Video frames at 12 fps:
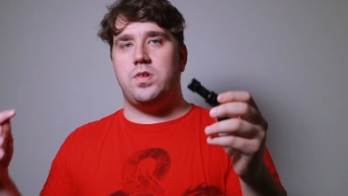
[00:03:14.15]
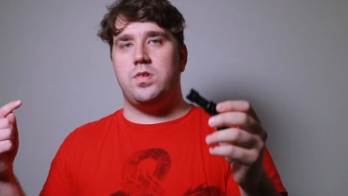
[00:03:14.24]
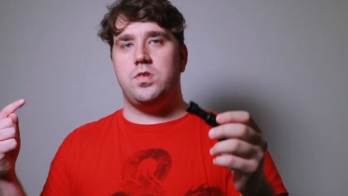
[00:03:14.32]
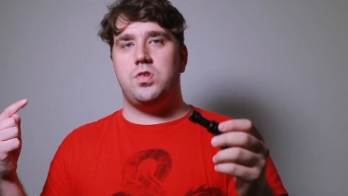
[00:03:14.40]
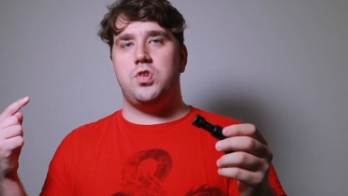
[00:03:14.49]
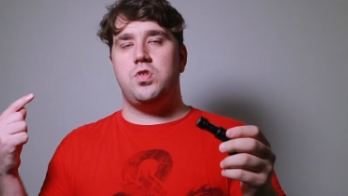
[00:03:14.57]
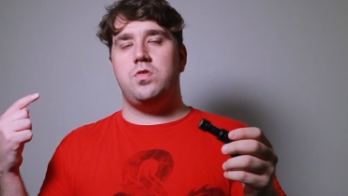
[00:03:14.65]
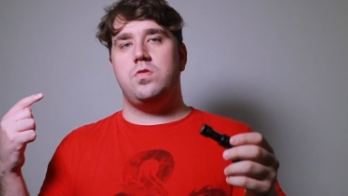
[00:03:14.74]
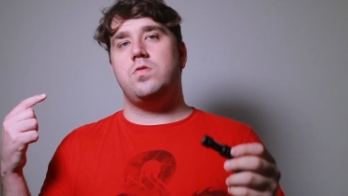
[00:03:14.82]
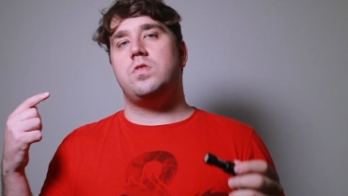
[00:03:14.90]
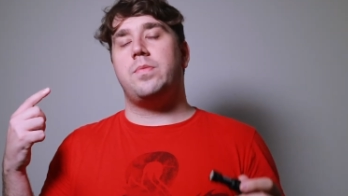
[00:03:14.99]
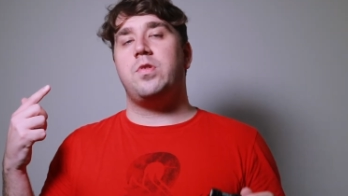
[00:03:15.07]
to
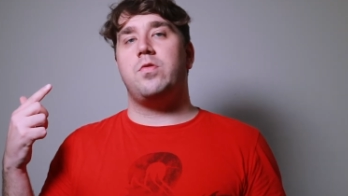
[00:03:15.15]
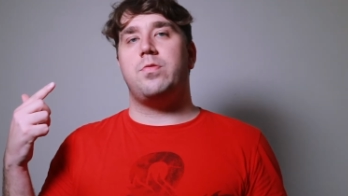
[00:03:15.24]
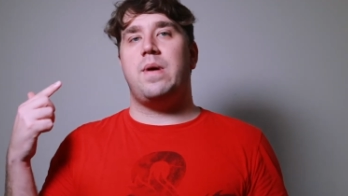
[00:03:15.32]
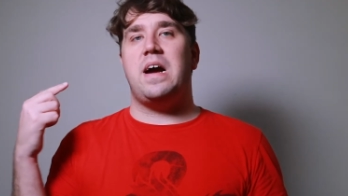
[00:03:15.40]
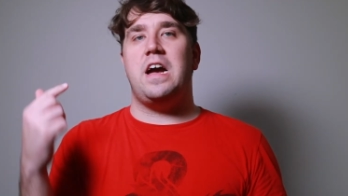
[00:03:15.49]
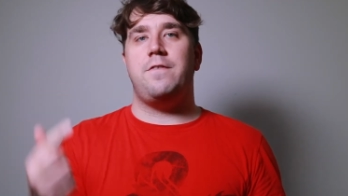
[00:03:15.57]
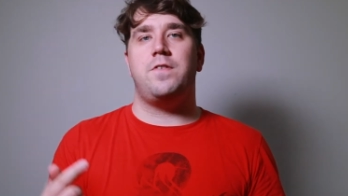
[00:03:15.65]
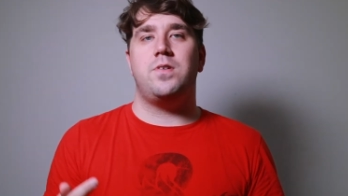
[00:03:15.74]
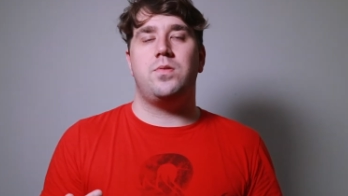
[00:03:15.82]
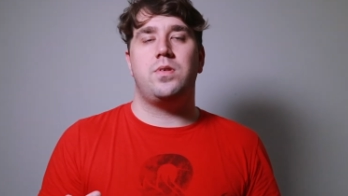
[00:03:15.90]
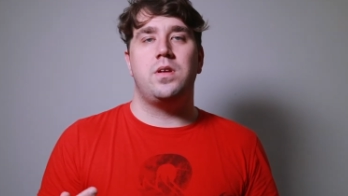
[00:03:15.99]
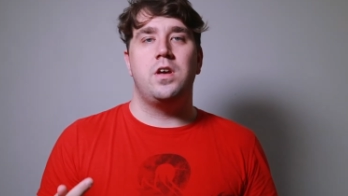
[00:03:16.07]
shoot something with my
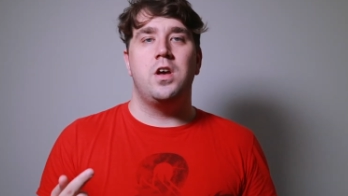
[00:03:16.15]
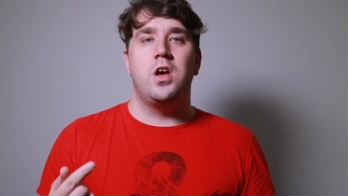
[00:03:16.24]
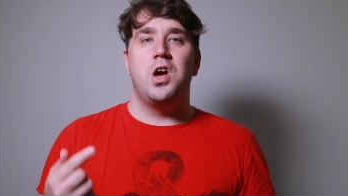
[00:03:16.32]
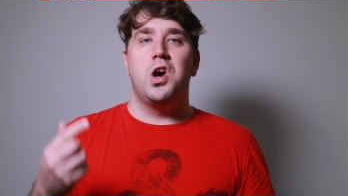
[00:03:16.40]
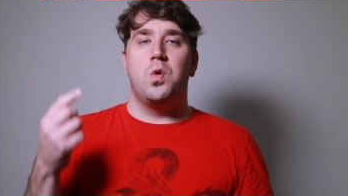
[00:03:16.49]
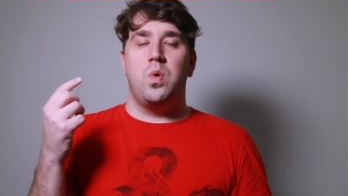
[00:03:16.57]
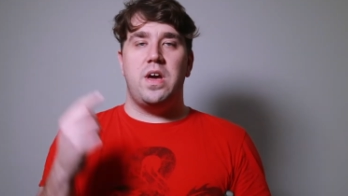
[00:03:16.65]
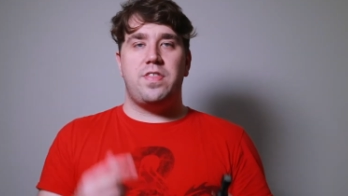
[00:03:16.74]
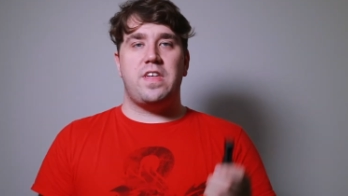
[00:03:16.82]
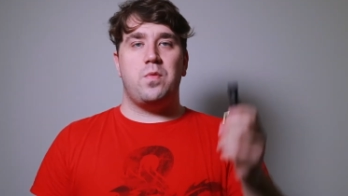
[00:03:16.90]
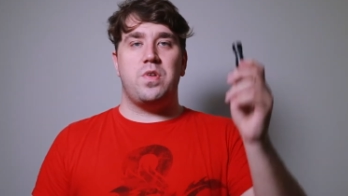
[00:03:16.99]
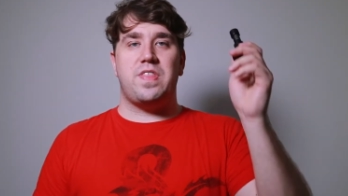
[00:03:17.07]
iPhone
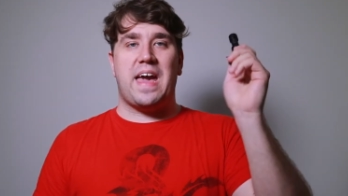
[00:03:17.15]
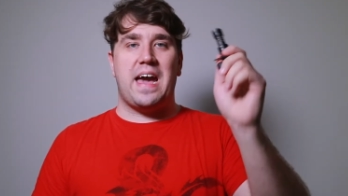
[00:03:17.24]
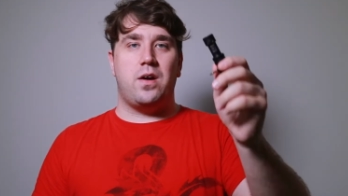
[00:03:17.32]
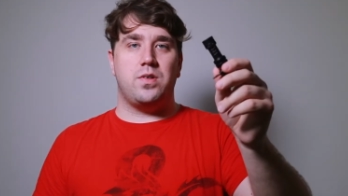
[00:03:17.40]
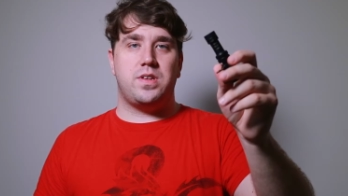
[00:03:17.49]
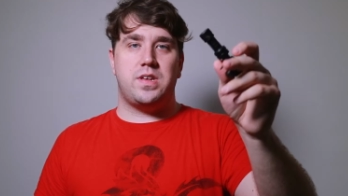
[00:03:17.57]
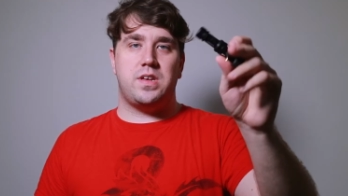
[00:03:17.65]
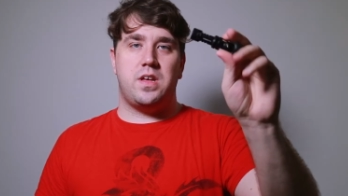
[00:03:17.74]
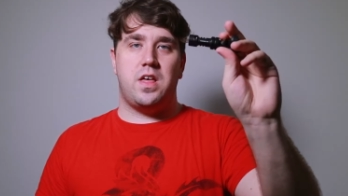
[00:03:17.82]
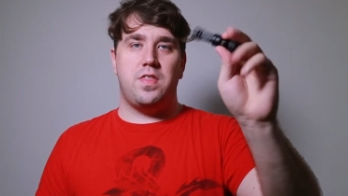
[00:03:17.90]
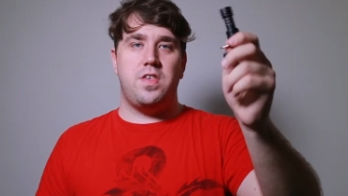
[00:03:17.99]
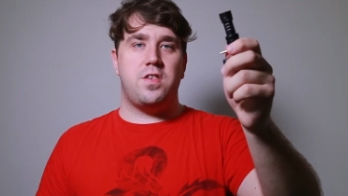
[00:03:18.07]
with and without
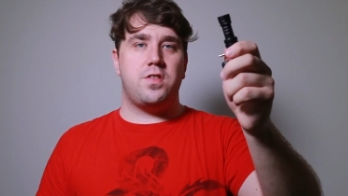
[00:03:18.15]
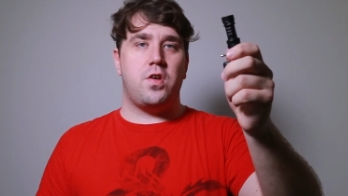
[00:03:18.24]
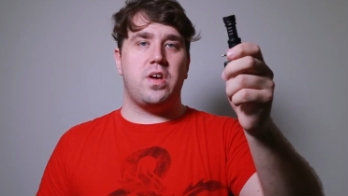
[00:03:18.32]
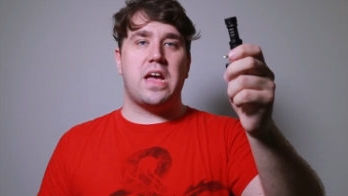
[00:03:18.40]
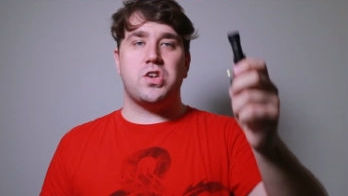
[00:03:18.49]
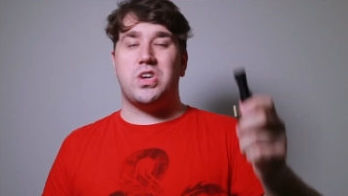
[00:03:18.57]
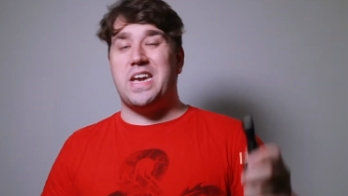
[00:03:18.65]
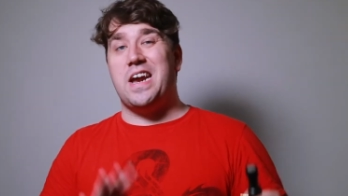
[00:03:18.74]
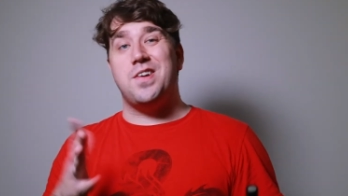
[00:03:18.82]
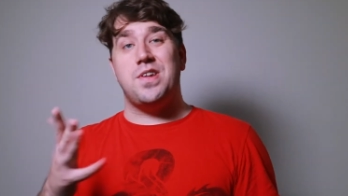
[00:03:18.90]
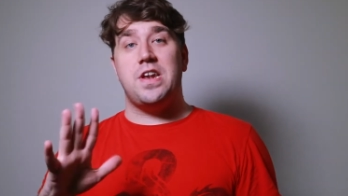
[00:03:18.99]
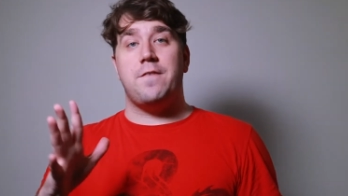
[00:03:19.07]
this so you can actually
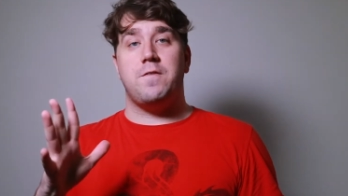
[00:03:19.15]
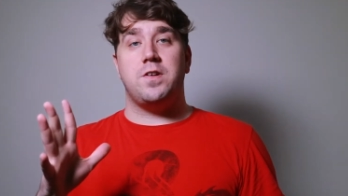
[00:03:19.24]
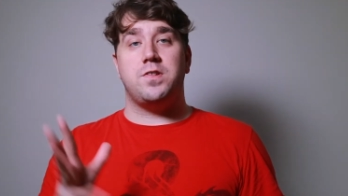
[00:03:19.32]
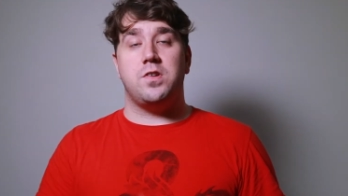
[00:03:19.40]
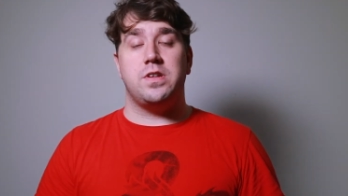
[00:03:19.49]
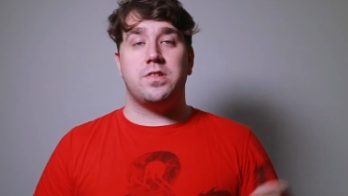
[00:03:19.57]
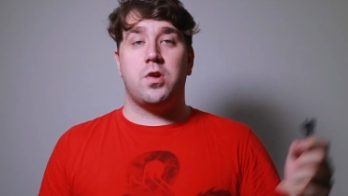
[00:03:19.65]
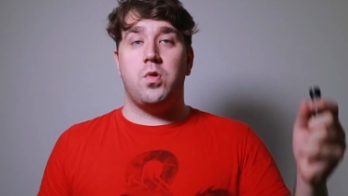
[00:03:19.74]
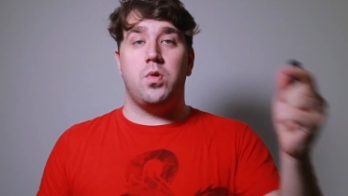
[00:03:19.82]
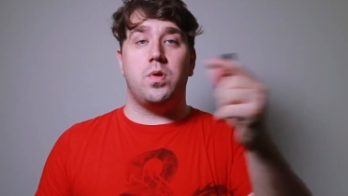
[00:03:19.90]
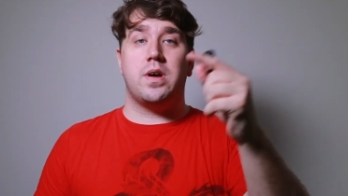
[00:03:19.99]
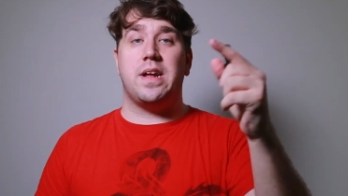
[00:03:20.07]
hear the difference. So let's
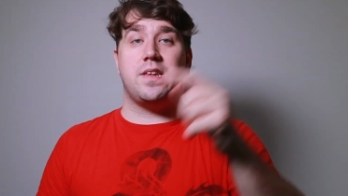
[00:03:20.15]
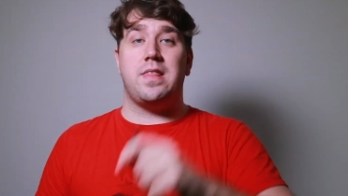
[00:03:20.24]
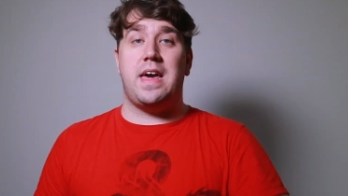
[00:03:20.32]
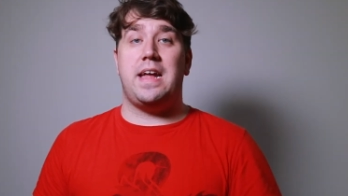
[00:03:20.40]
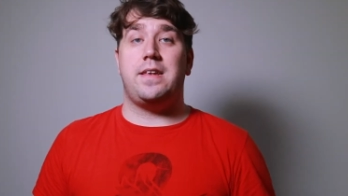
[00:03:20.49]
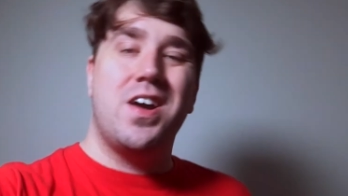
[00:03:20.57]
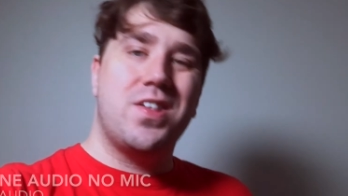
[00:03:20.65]
go cut to that.